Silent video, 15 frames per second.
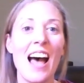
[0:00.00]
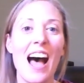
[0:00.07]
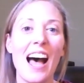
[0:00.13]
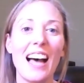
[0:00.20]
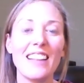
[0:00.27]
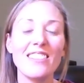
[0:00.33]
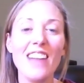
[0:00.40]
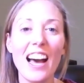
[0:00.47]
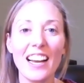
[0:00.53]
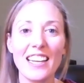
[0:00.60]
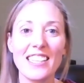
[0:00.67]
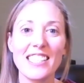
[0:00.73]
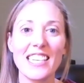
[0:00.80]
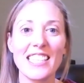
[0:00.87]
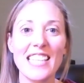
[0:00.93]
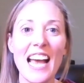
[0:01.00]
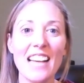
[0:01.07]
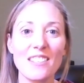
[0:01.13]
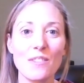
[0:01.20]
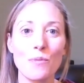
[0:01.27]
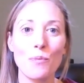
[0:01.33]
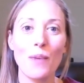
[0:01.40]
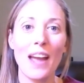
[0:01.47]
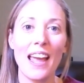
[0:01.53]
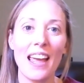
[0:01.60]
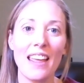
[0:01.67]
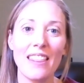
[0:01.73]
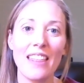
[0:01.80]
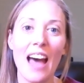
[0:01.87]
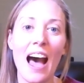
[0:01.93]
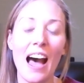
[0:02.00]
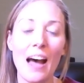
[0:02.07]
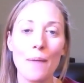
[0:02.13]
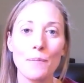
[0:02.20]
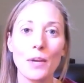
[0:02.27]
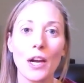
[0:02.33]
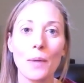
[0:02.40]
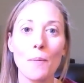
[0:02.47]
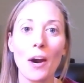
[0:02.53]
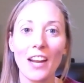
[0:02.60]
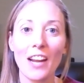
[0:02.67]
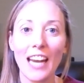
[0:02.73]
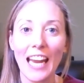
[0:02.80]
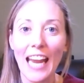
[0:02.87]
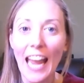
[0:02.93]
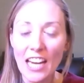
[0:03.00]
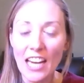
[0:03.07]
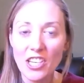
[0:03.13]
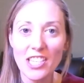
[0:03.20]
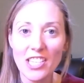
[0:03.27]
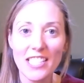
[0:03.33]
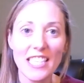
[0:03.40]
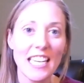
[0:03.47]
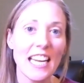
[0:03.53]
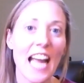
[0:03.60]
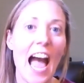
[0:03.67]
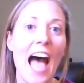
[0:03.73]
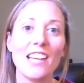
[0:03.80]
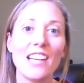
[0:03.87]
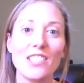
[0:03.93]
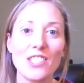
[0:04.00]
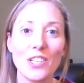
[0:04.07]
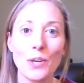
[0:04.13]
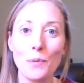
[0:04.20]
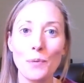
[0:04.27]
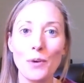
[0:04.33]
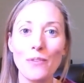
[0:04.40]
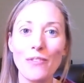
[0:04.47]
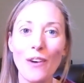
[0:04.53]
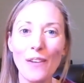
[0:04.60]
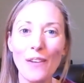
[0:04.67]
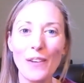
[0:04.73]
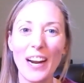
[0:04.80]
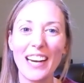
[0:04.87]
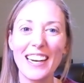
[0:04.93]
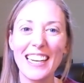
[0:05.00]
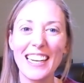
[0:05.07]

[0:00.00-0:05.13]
luck and success with your marketing agency as you move forward.